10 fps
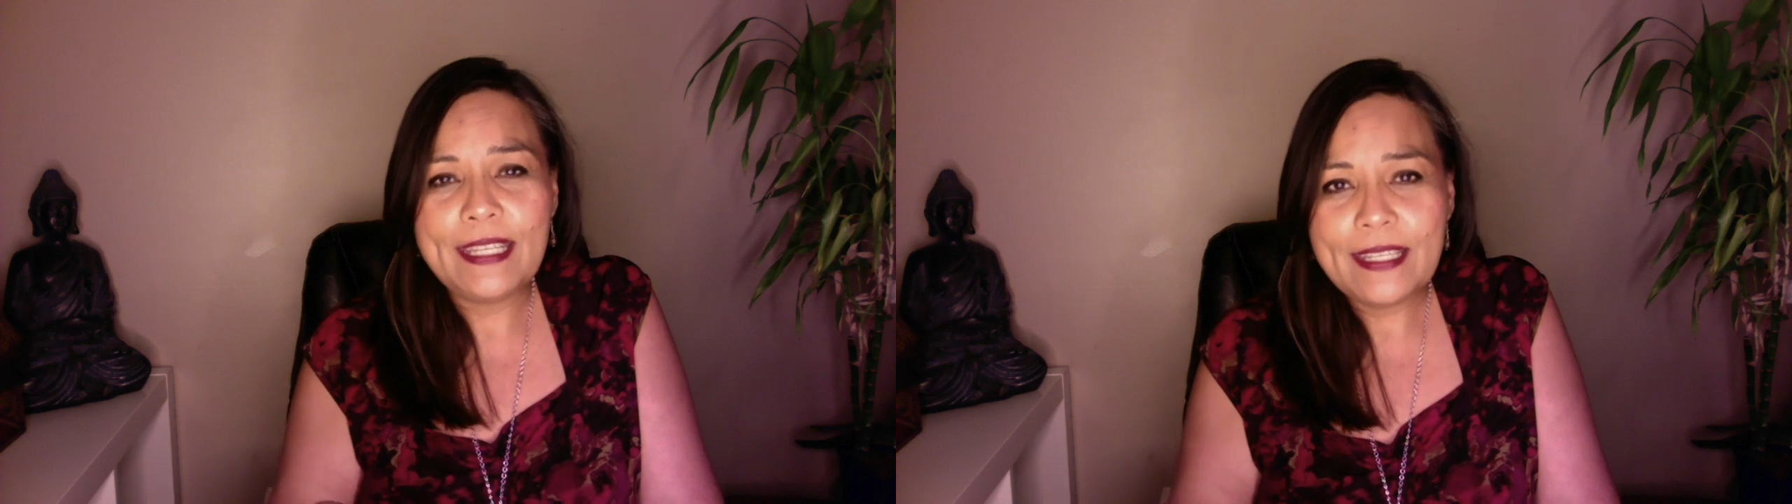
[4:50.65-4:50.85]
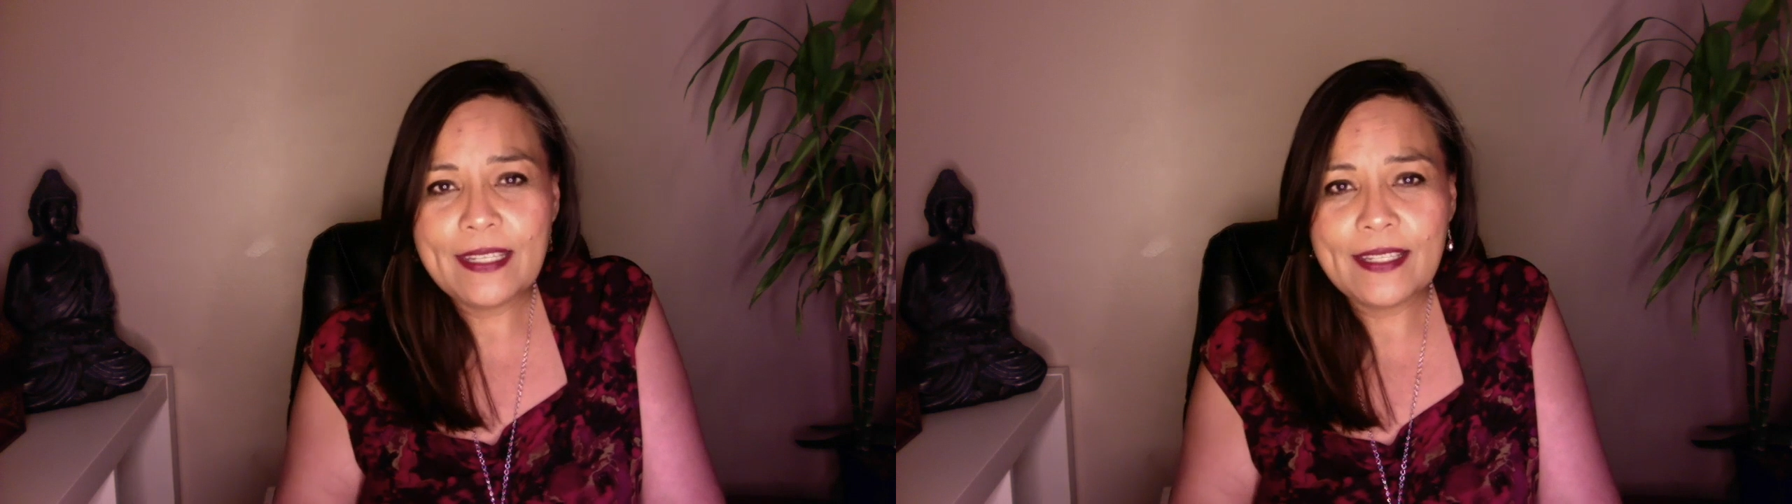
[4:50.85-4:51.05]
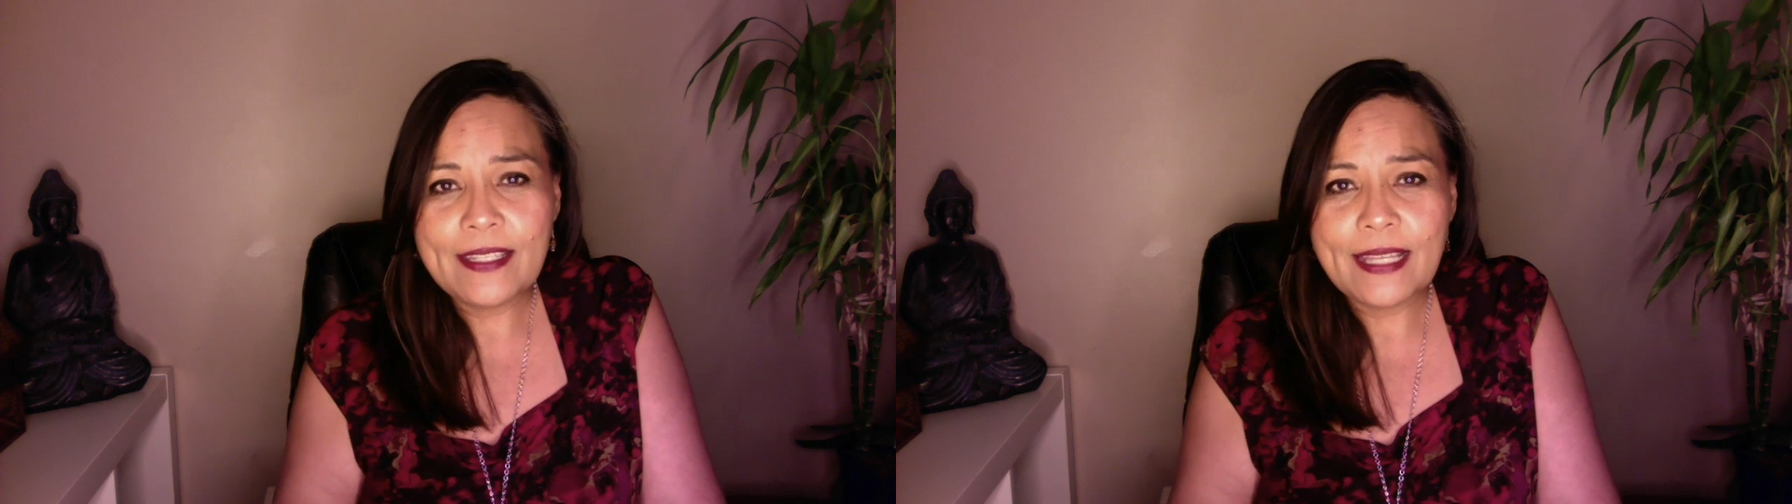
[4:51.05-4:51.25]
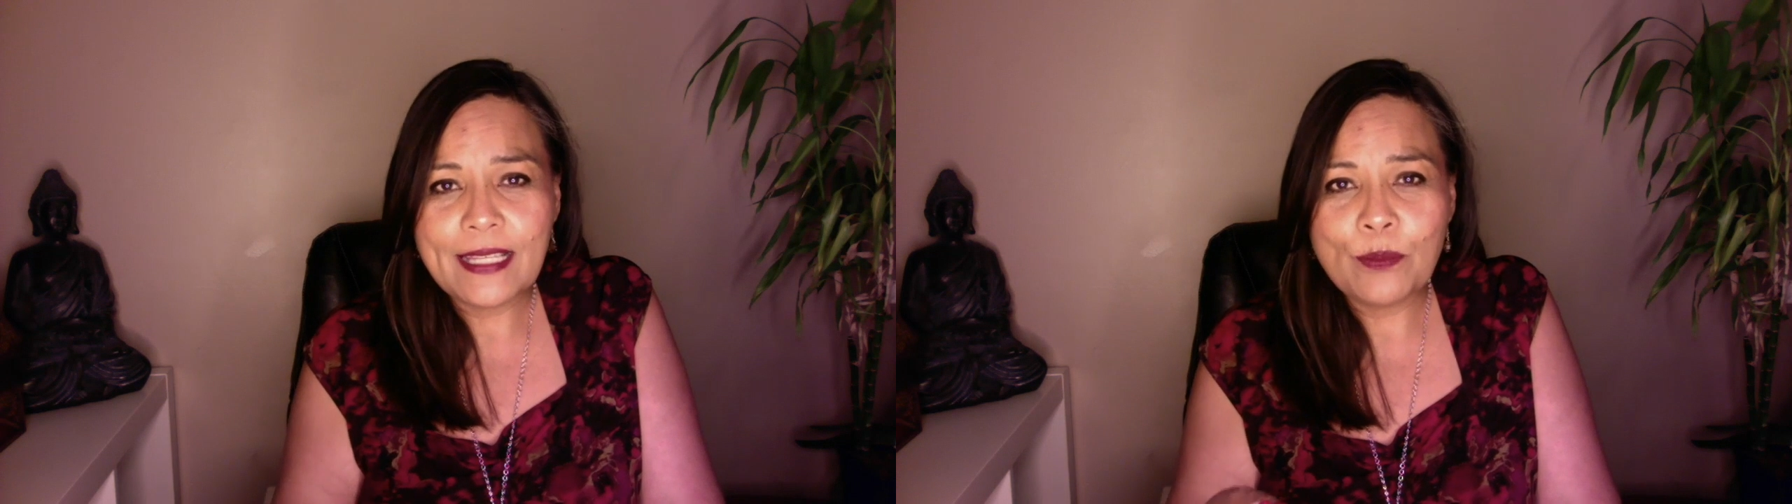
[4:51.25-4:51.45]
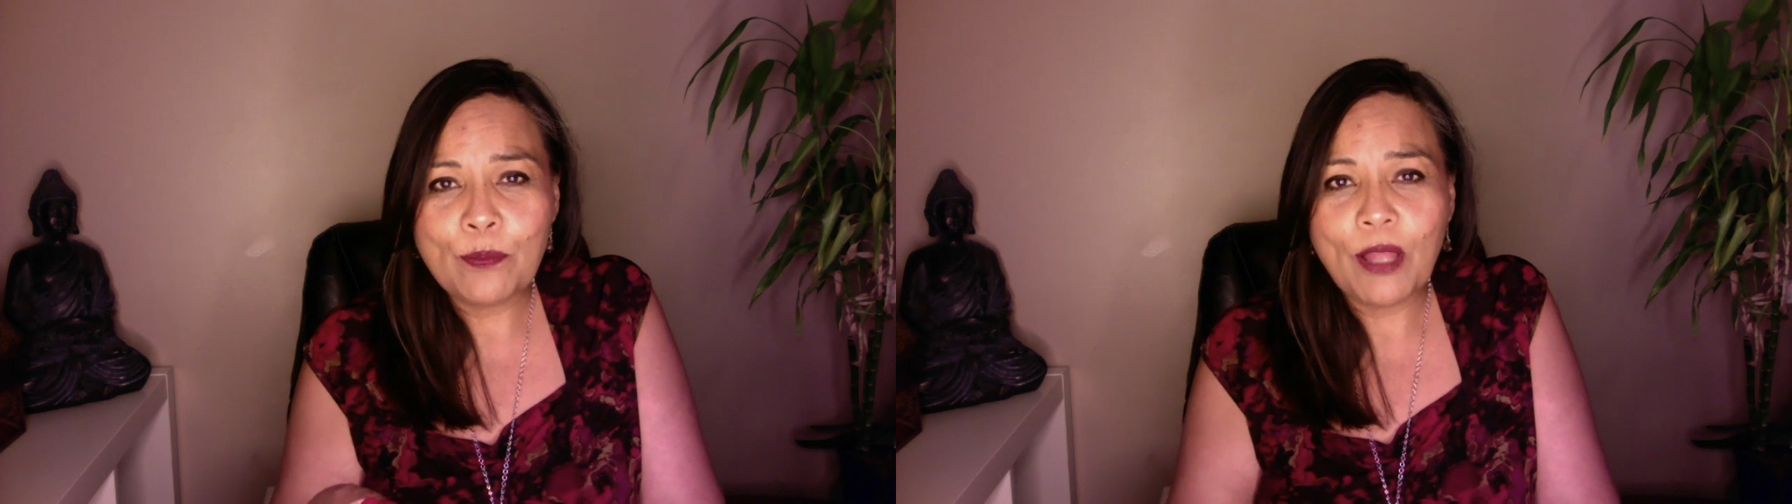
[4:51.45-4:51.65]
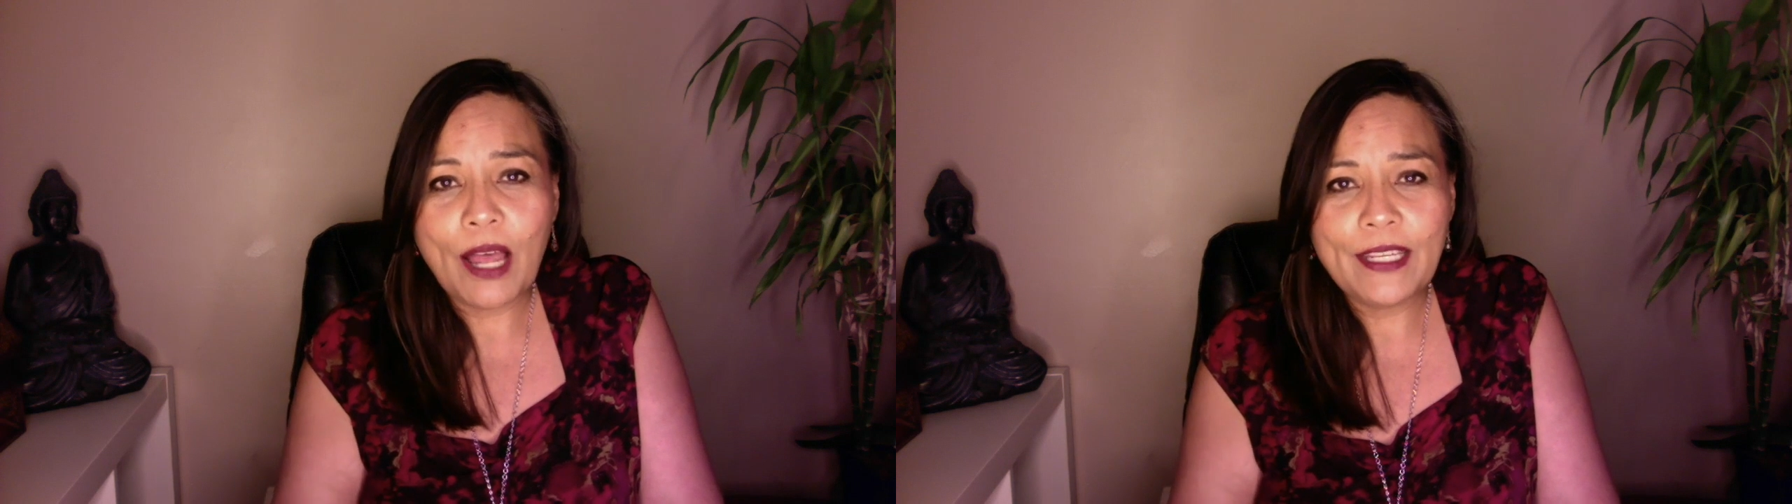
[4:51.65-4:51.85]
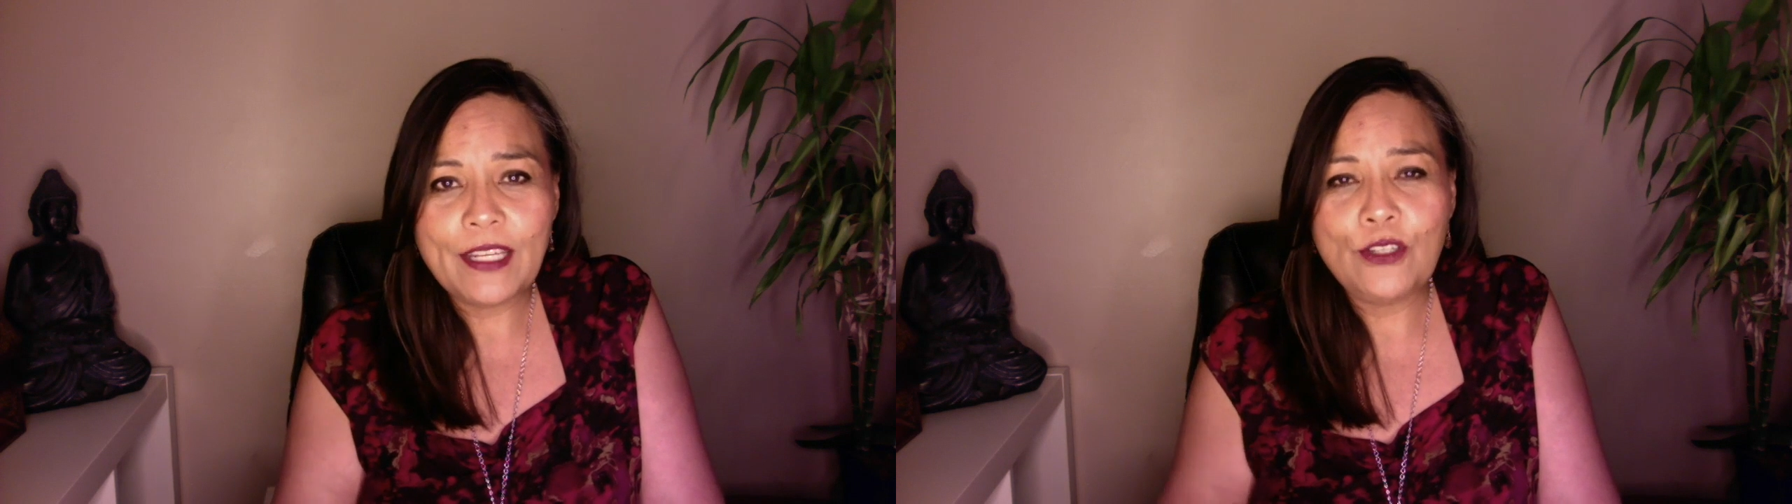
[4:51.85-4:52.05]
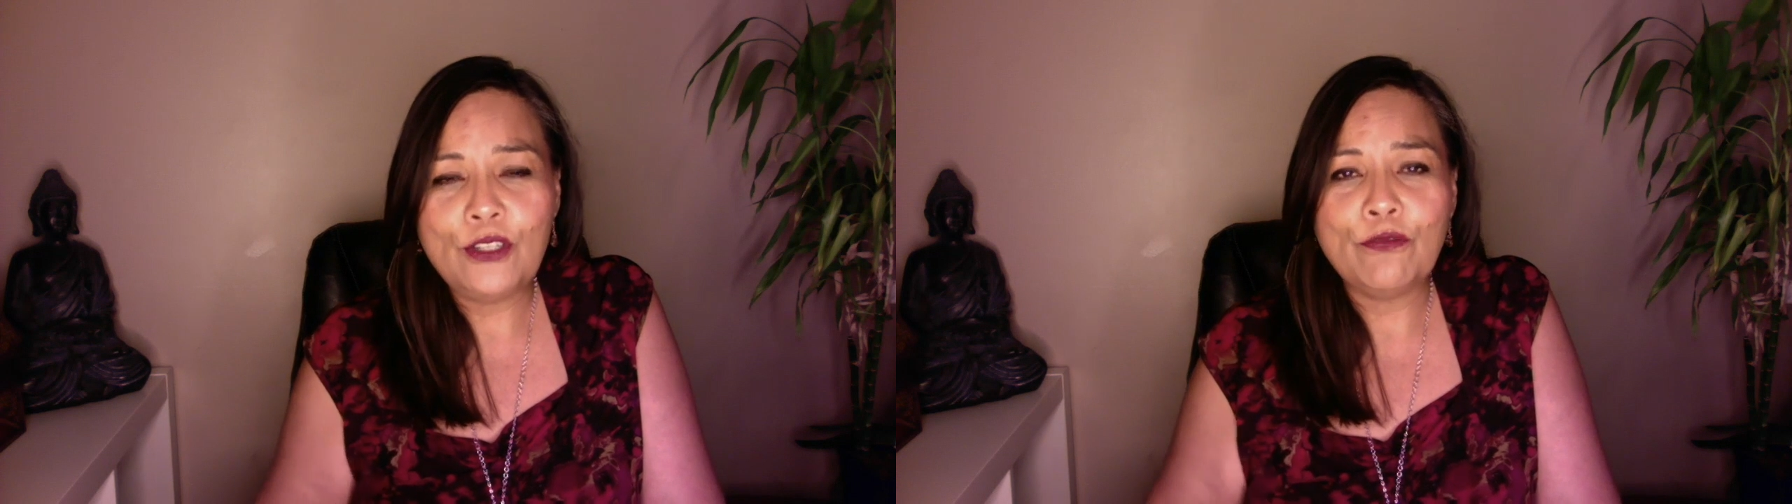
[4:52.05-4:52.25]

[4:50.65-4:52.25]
is that's blocking you